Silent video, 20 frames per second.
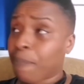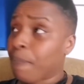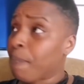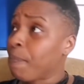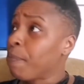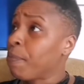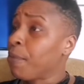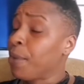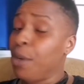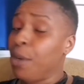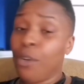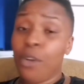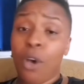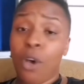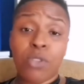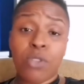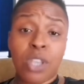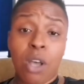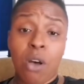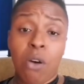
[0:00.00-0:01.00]
You know,
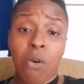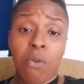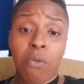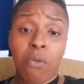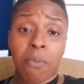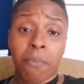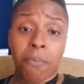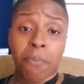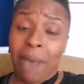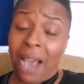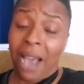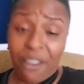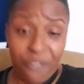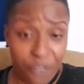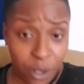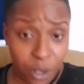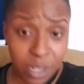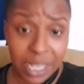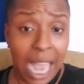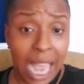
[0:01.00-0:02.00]
so my
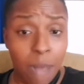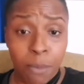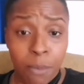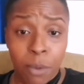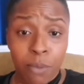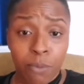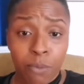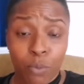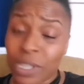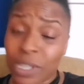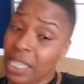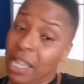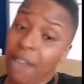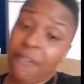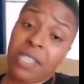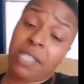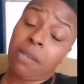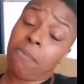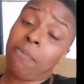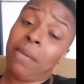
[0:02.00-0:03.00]
first album was never
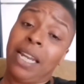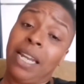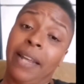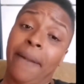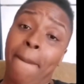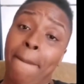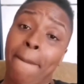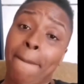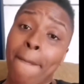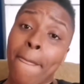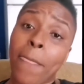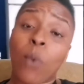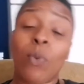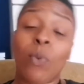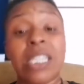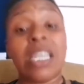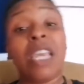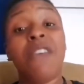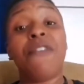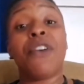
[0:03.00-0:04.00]
submitted. What's
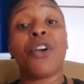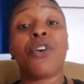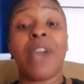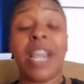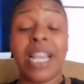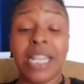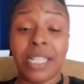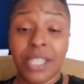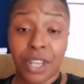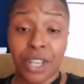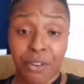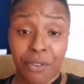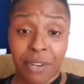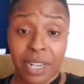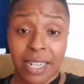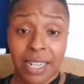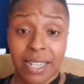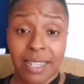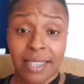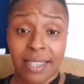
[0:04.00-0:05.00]
even crazier
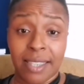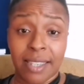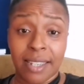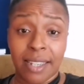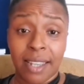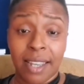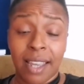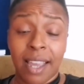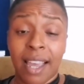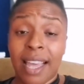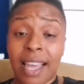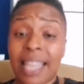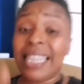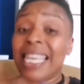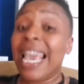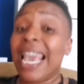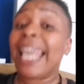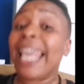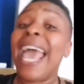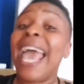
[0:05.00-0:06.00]
is the
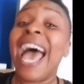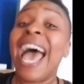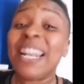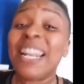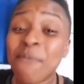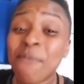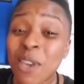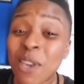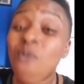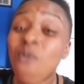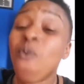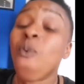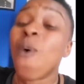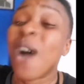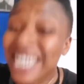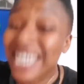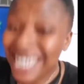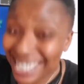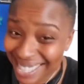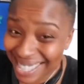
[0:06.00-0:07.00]
Academy
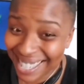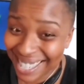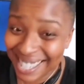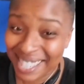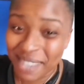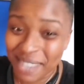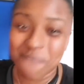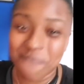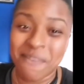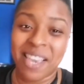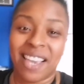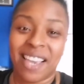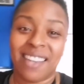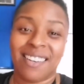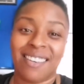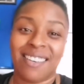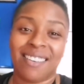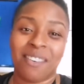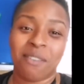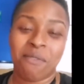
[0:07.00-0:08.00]
wanted to submit
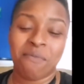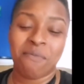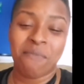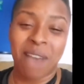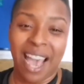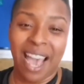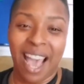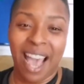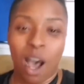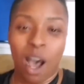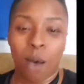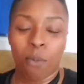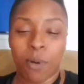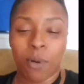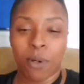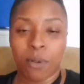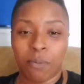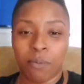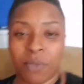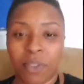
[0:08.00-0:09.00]
my album
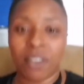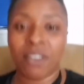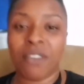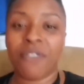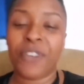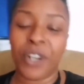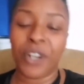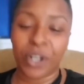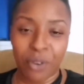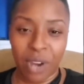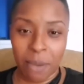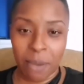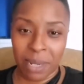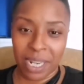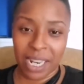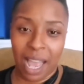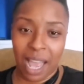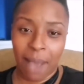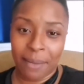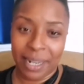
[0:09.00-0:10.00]
for Grammy
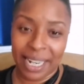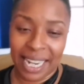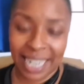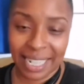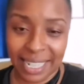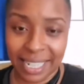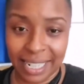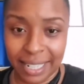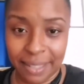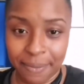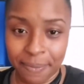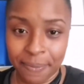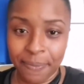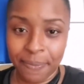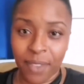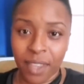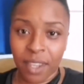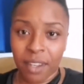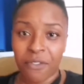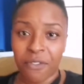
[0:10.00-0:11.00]
nomination
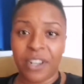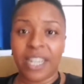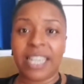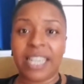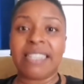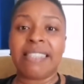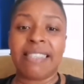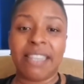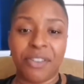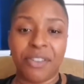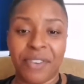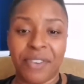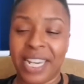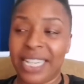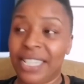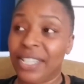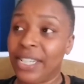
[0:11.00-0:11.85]
for consideration,